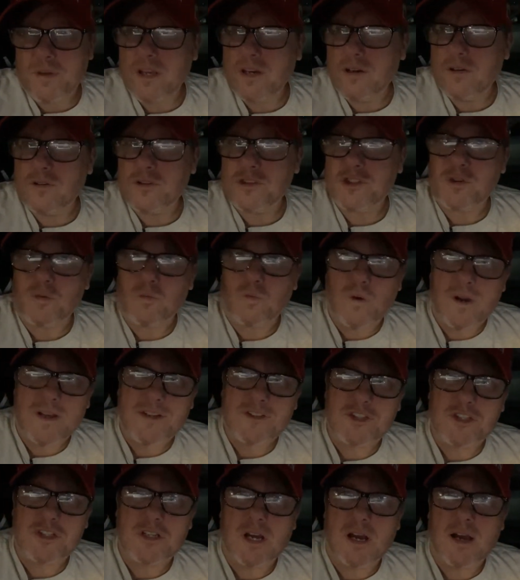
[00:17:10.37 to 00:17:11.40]
Pierce
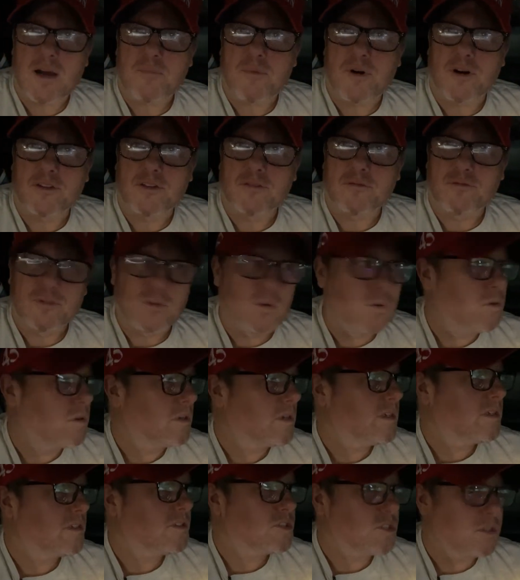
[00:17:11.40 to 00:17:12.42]
rest stop on the
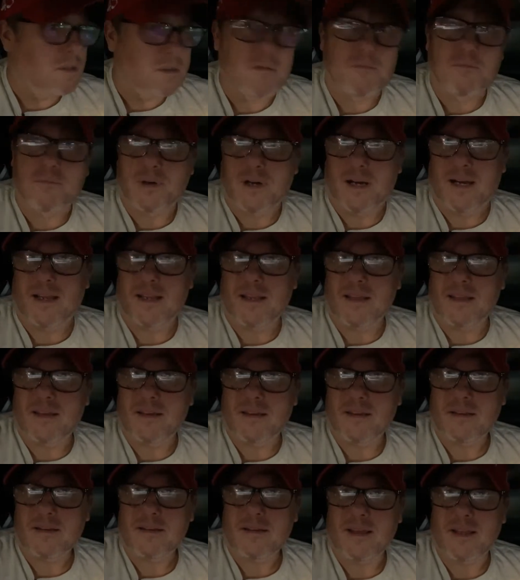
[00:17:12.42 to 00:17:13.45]
Florida Turnpike,
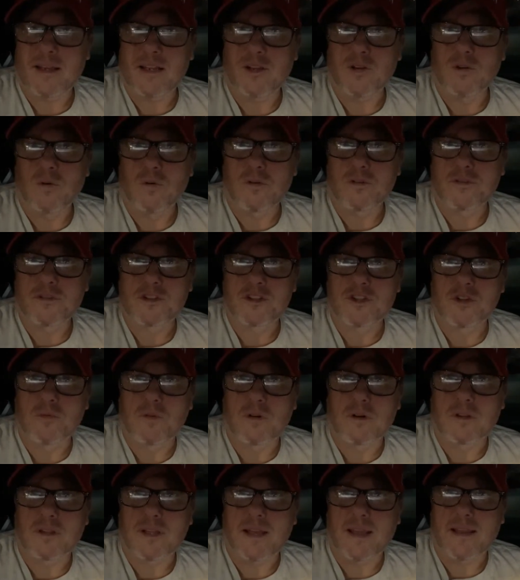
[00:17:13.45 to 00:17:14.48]
heading north to
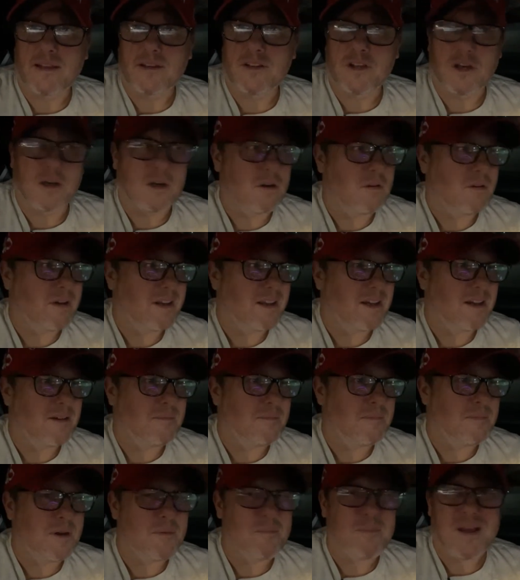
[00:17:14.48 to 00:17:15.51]
Orlando, and
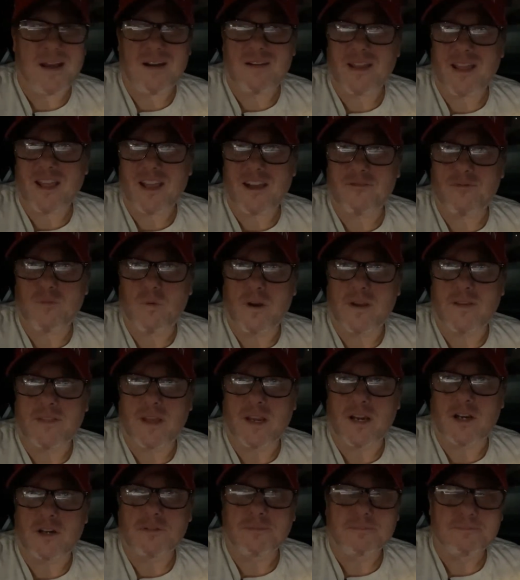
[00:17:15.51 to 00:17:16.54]
I'm about halfway
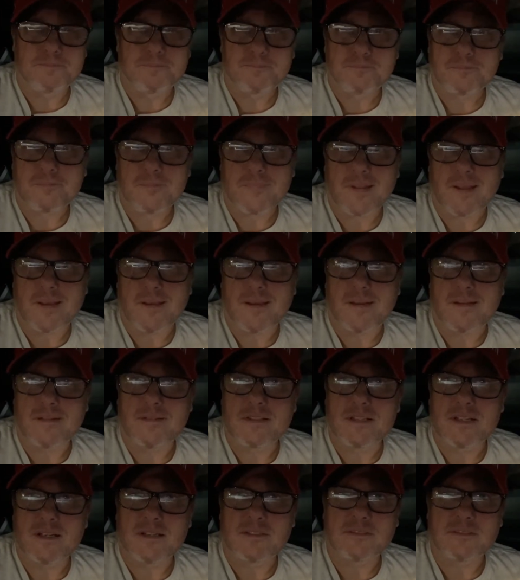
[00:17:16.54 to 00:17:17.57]
there, and